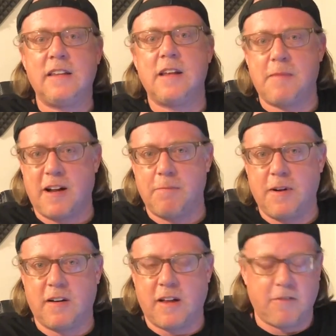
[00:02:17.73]
the amount of
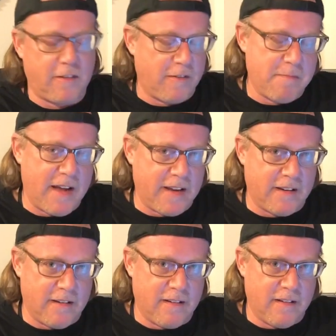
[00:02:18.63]
beer that we
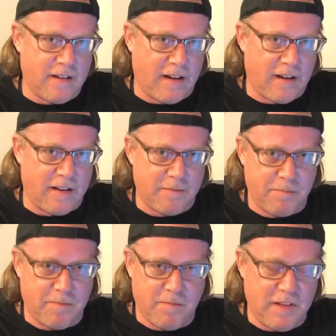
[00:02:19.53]
made
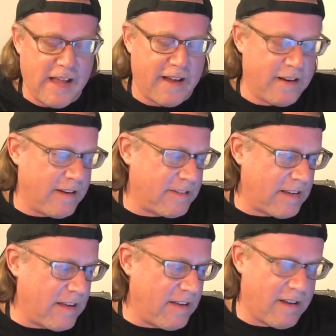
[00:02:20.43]
yet in this
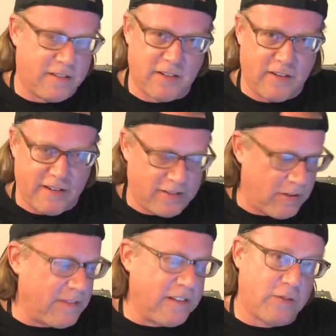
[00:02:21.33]
series.
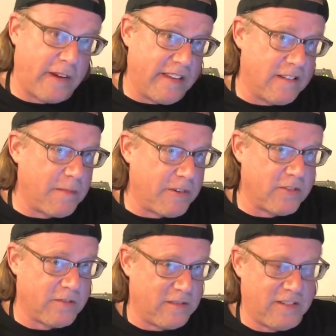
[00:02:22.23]
So this is why these
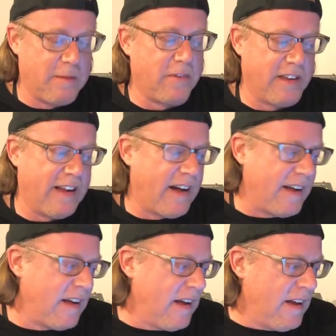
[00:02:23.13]
numbers seem really
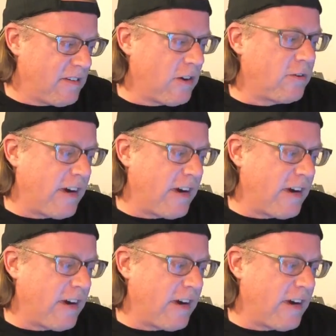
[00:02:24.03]
high. So